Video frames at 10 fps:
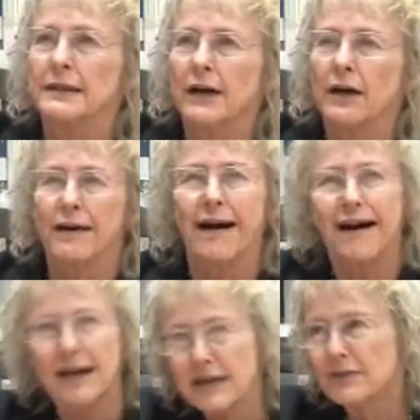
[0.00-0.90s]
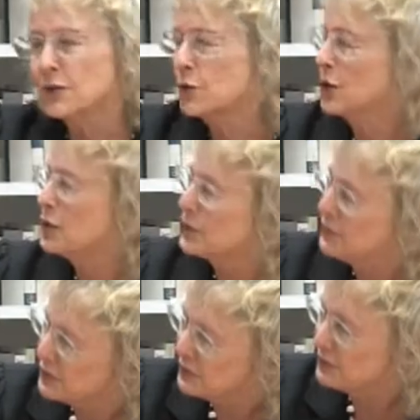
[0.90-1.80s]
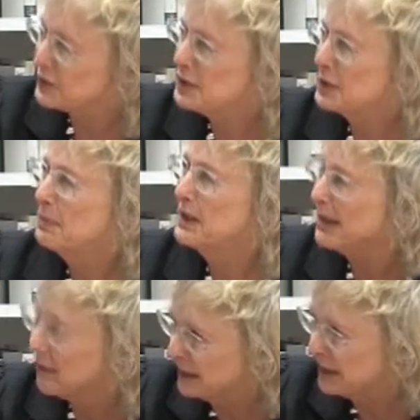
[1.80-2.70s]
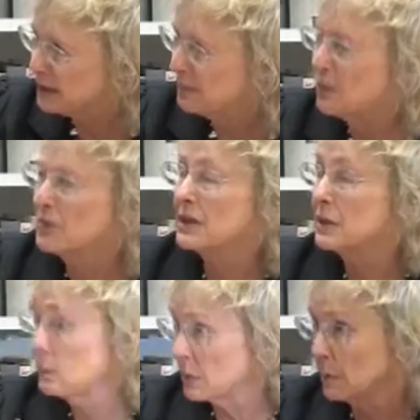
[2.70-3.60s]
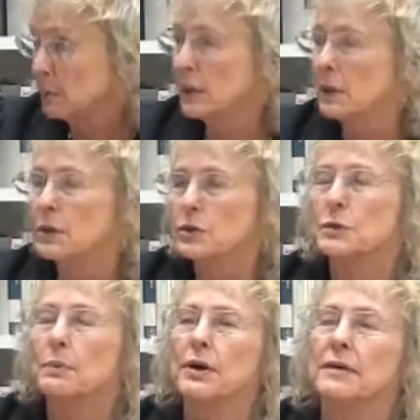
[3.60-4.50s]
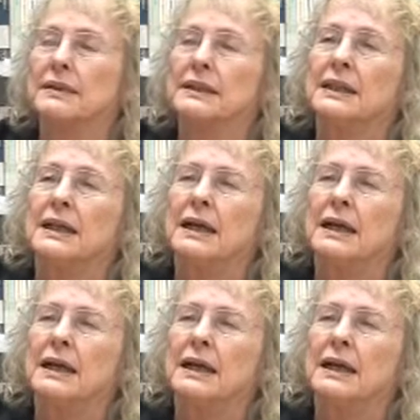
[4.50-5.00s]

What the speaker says: not high in the structure of a university, but nonetheless important because it was a pretty large department.